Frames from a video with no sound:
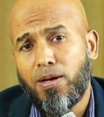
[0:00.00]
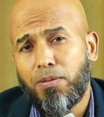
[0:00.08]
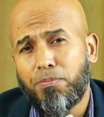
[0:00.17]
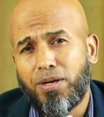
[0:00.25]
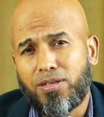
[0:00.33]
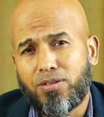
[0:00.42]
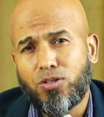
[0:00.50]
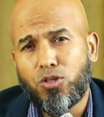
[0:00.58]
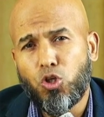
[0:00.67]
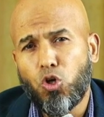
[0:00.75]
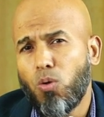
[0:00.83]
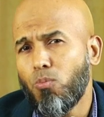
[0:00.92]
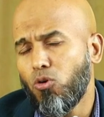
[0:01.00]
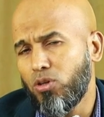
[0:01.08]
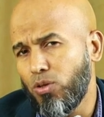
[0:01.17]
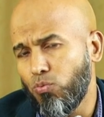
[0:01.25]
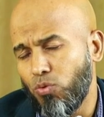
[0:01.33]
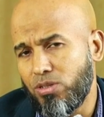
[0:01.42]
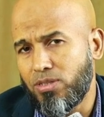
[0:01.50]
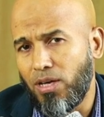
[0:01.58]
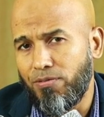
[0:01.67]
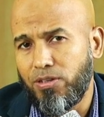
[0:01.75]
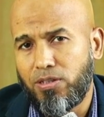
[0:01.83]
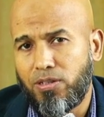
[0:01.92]
but no more than
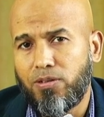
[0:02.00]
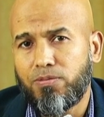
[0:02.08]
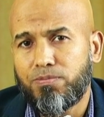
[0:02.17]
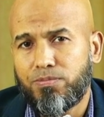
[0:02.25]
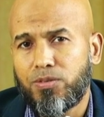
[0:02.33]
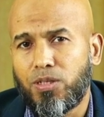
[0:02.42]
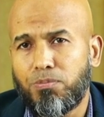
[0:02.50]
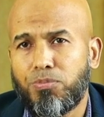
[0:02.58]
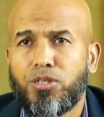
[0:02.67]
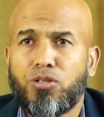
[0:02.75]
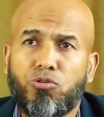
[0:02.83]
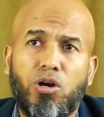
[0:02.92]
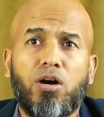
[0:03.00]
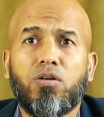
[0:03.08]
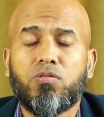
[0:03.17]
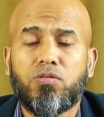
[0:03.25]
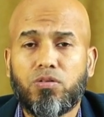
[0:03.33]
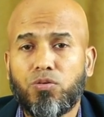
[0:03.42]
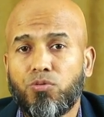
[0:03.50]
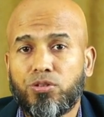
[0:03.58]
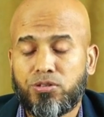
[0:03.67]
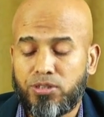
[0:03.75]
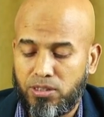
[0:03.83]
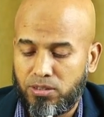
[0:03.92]
170. Be around
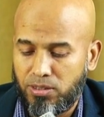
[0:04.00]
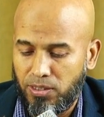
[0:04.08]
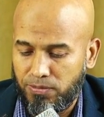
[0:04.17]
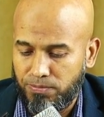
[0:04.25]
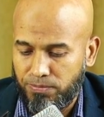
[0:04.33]
160.